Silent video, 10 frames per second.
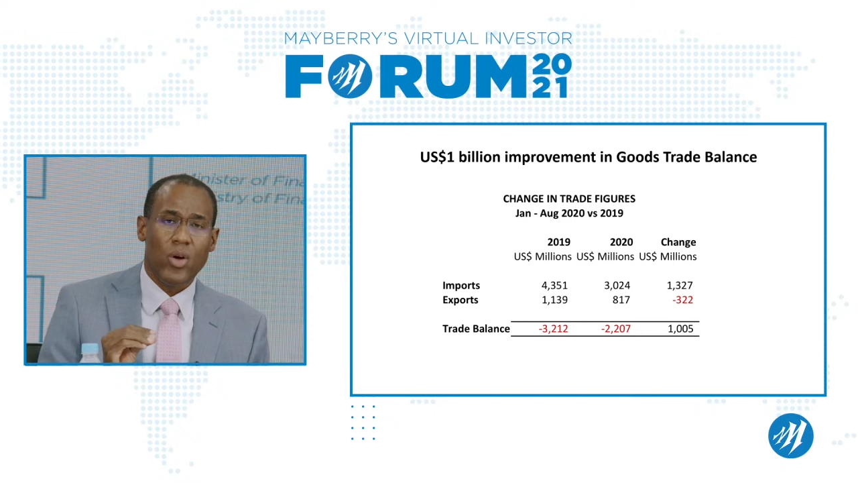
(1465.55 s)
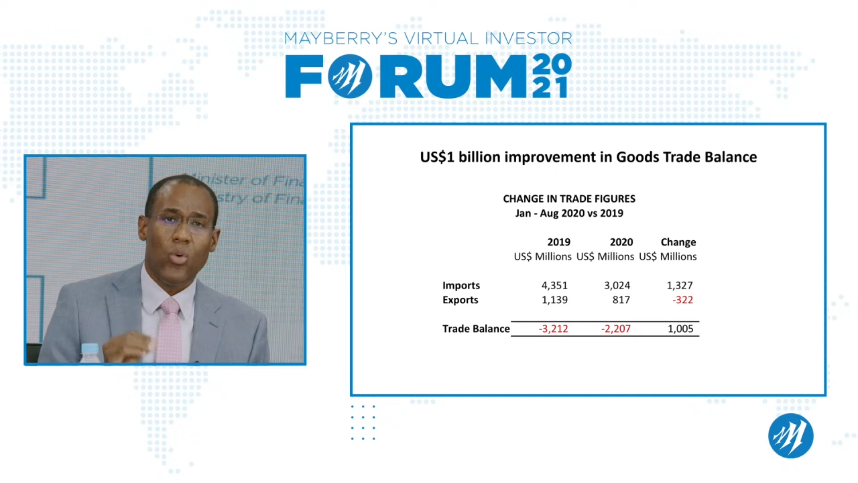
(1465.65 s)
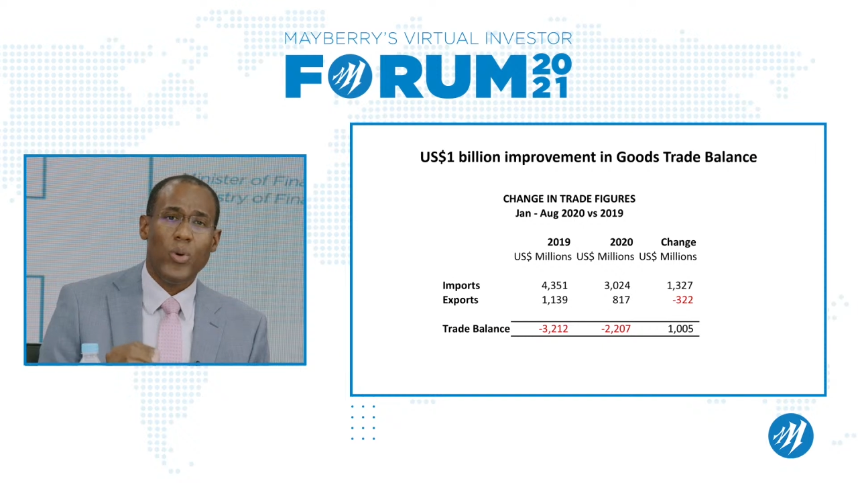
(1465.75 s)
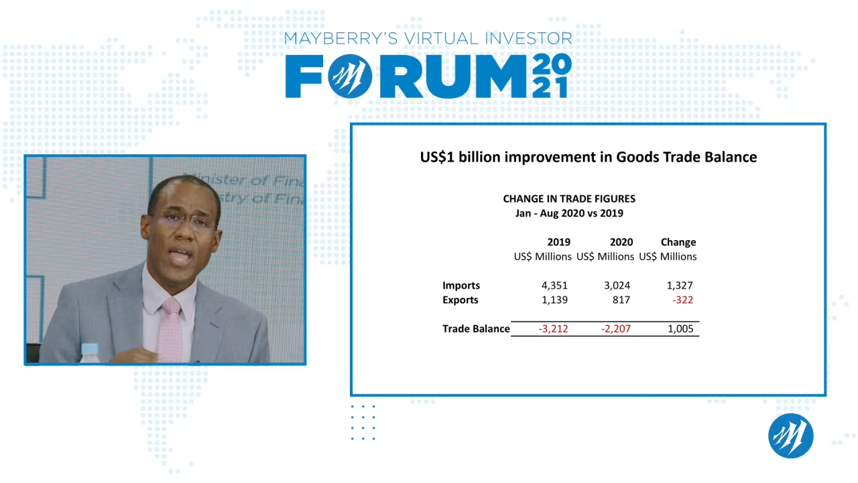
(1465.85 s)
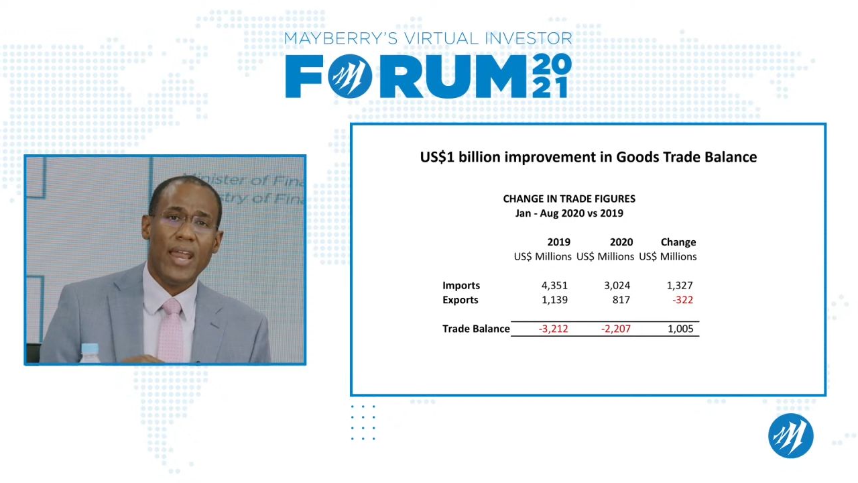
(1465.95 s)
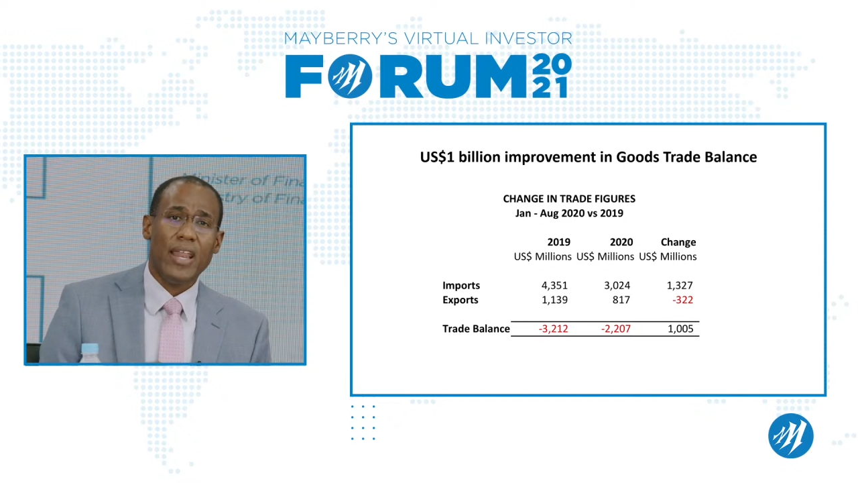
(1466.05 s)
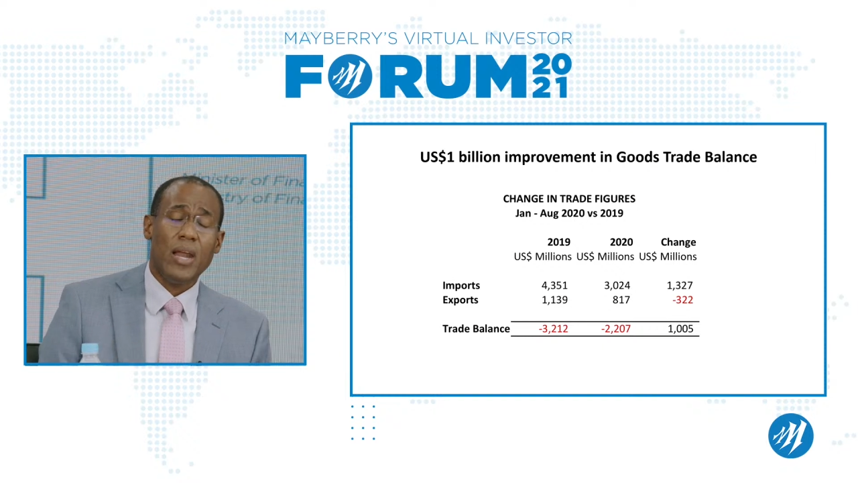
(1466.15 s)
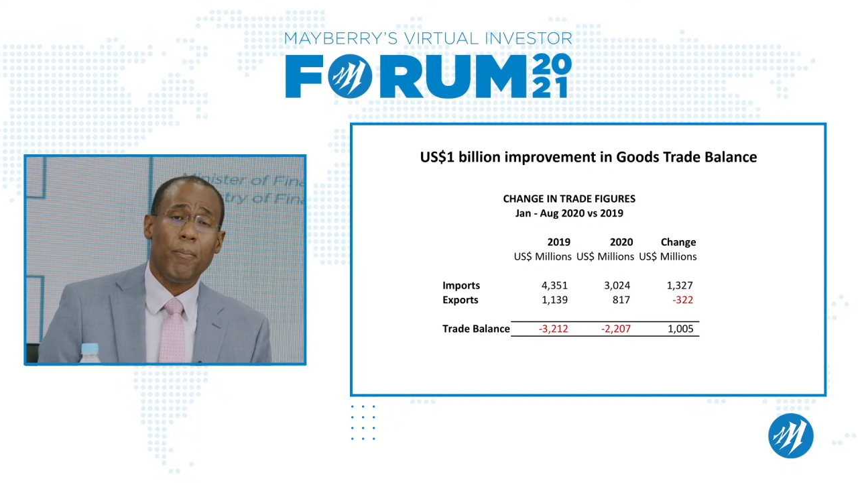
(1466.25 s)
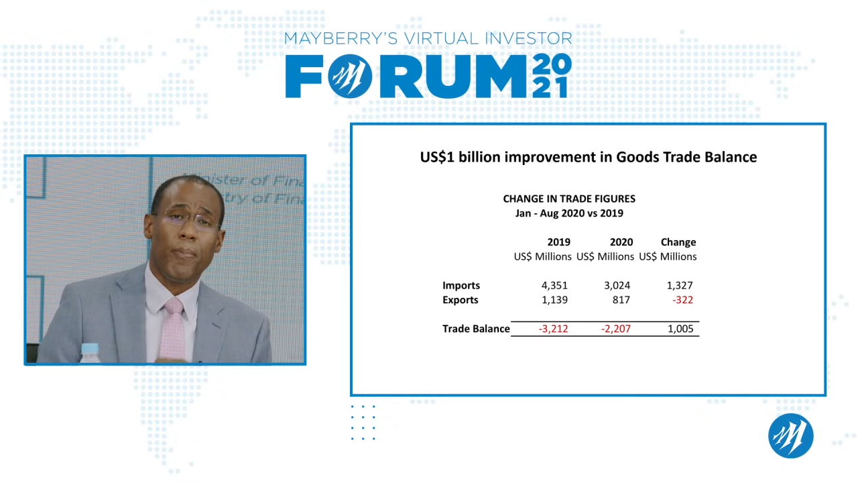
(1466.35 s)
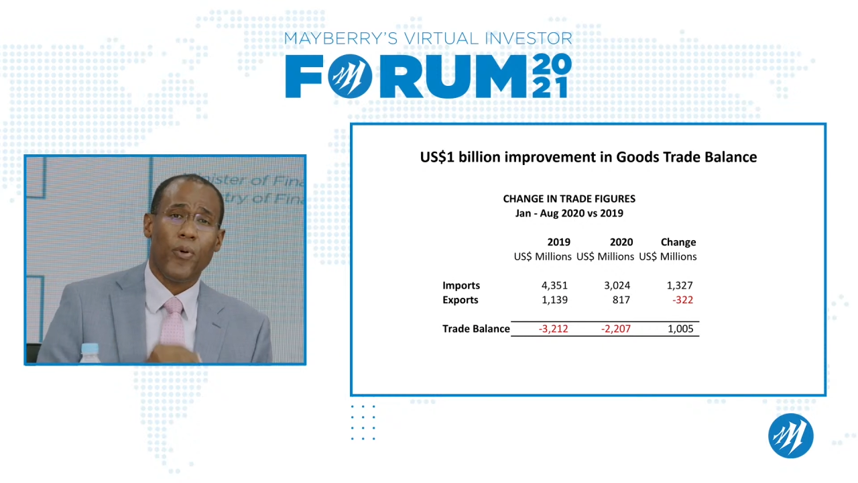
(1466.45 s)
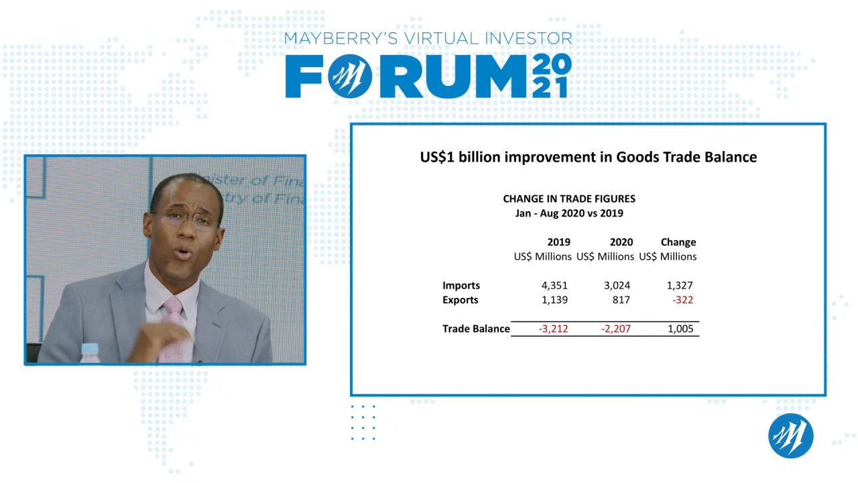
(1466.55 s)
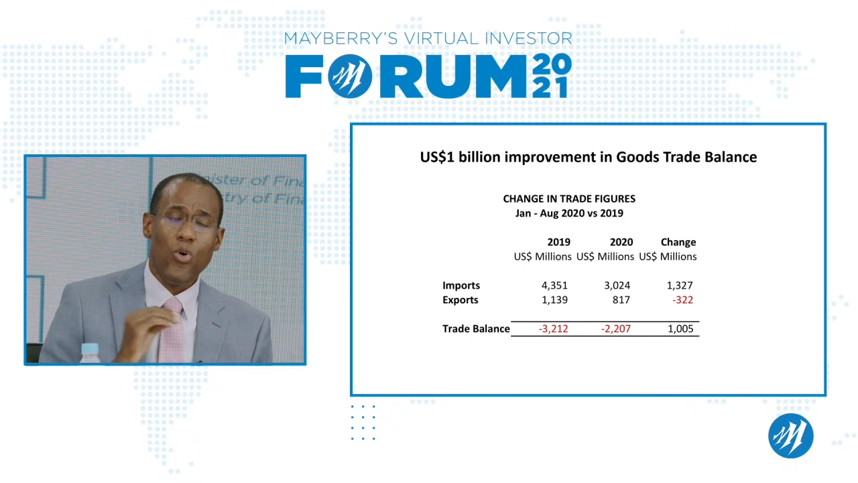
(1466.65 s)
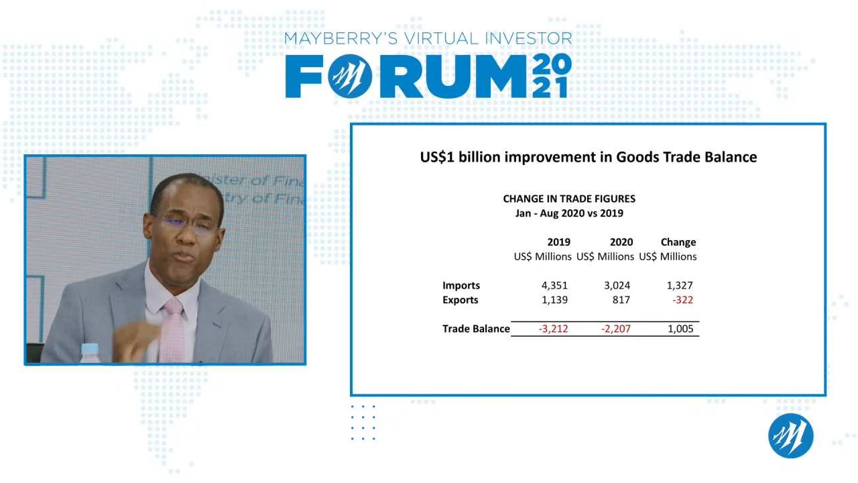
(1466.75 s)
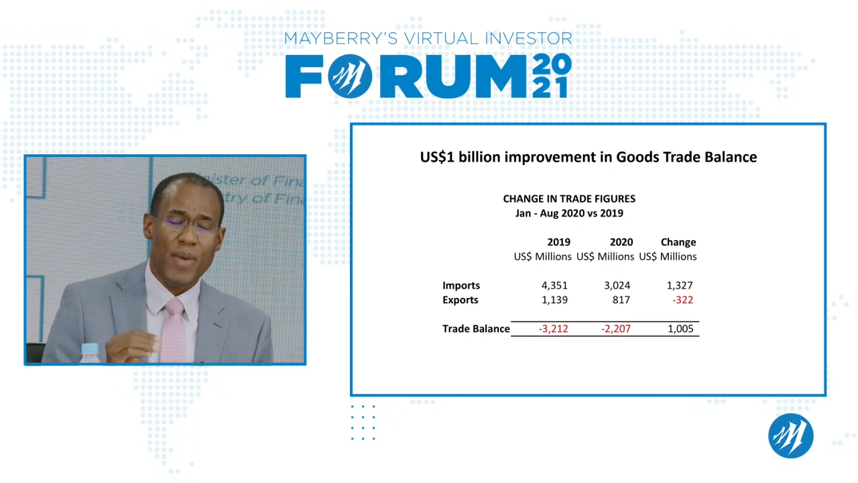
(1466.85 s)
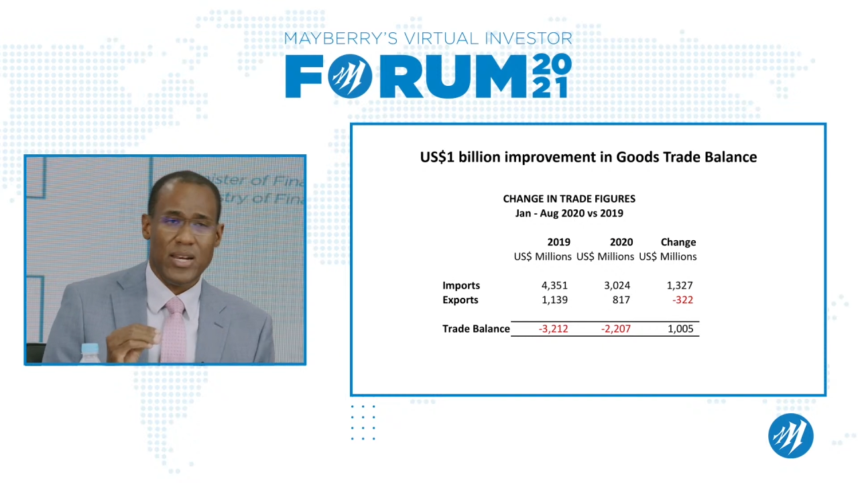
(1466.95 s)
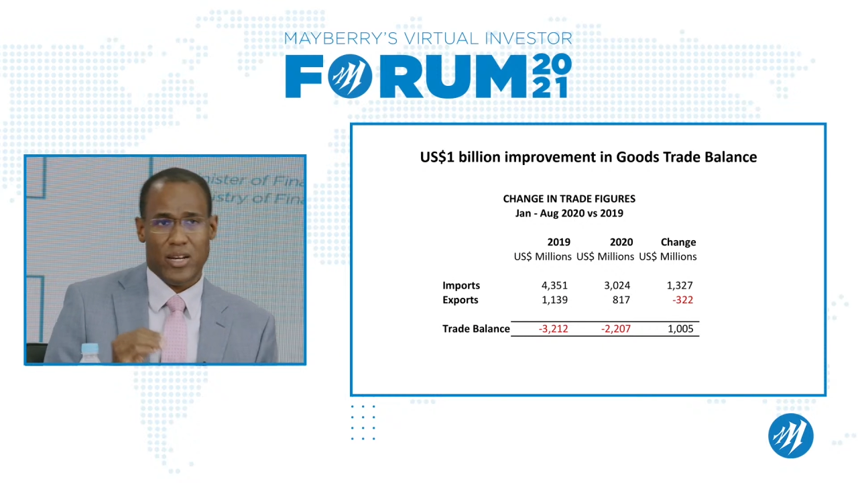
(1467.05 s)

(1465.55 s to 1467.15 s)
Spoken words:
we had an improvement